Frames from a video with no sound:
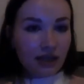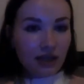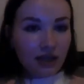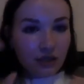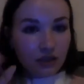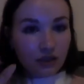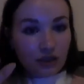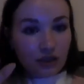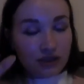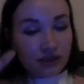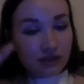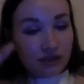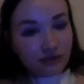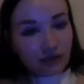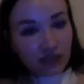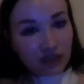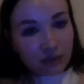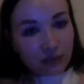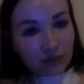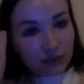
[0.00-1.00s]
and just
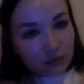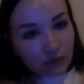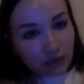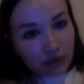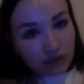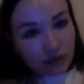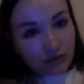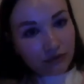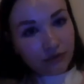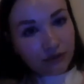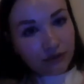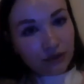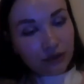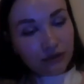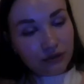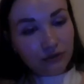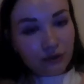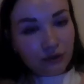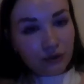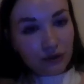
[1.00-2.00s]
develop in my field
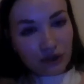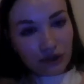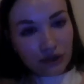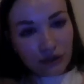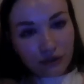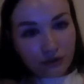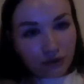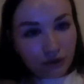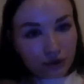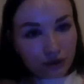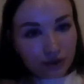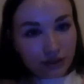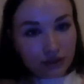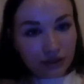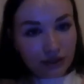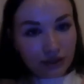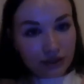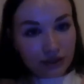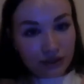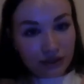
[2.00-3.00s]
further and further
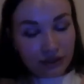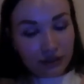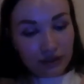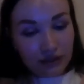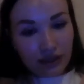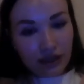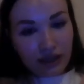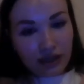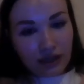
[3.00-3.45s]
until,